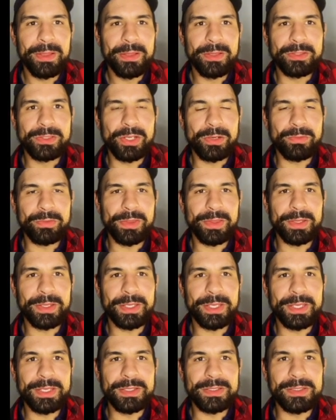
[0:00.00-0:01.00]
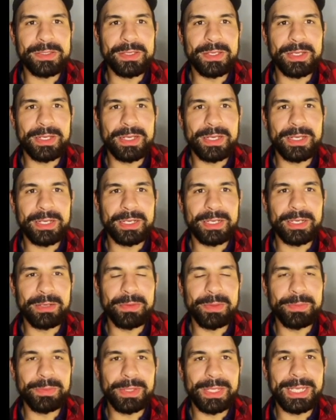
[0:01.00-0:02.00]
don't think he's uh, going to
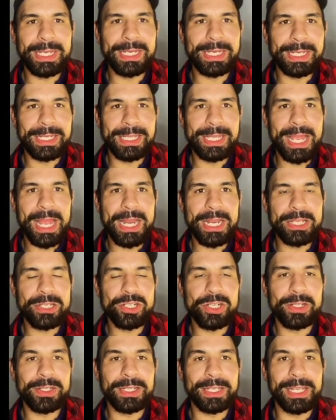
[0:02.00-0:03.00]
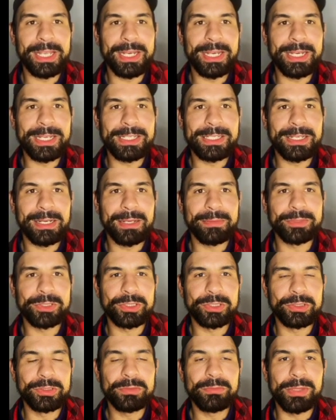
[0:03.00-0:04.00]
be playing in the NHL again anytime
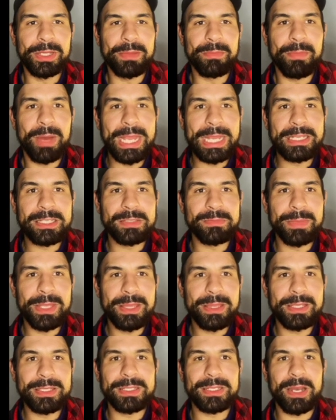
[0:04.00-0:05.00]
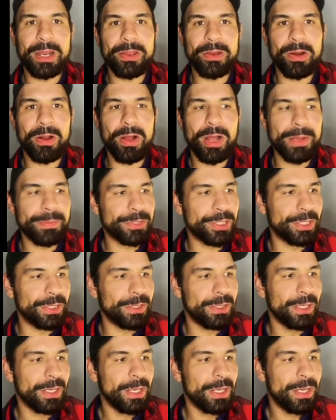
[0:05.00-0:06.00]
soon. But Mike Smith is another option,
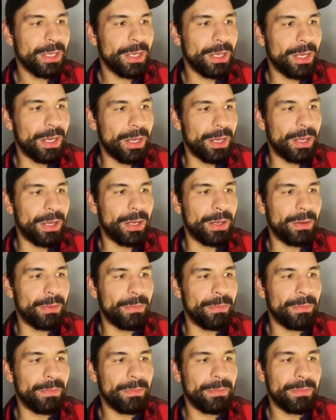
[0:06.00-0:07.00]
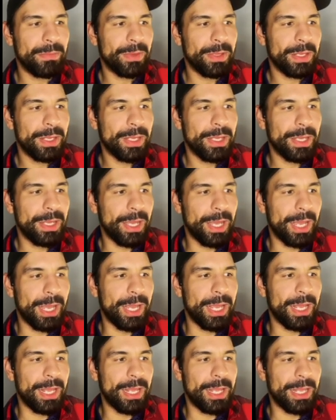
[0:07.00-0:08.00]
um,
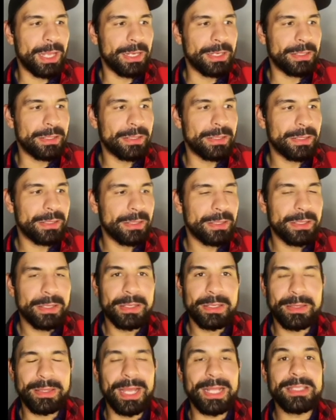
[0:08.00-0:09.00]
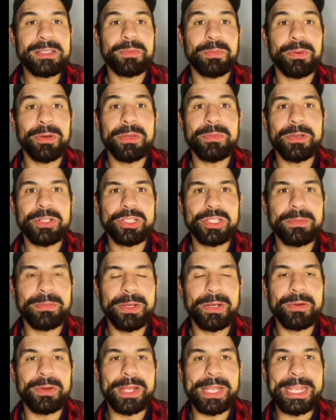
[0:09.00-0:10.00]
and that's pretty much
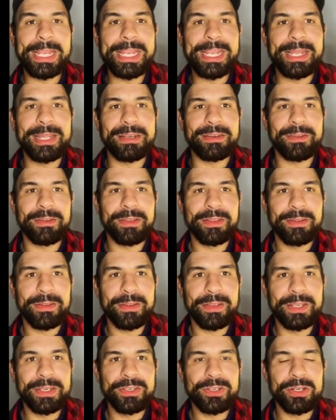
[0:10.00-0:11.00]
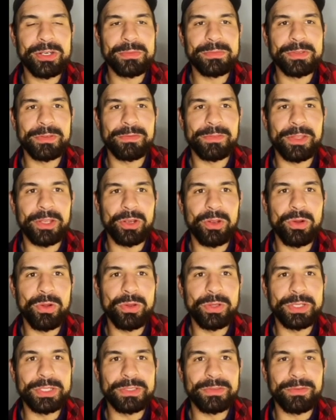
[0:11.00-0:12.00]
about it in terms of the
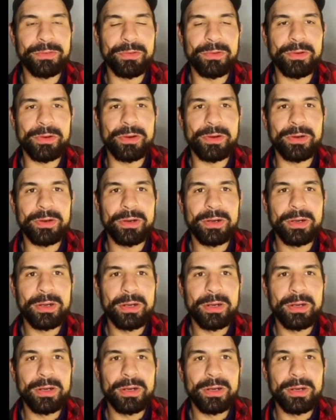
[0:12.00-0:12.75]
goalies for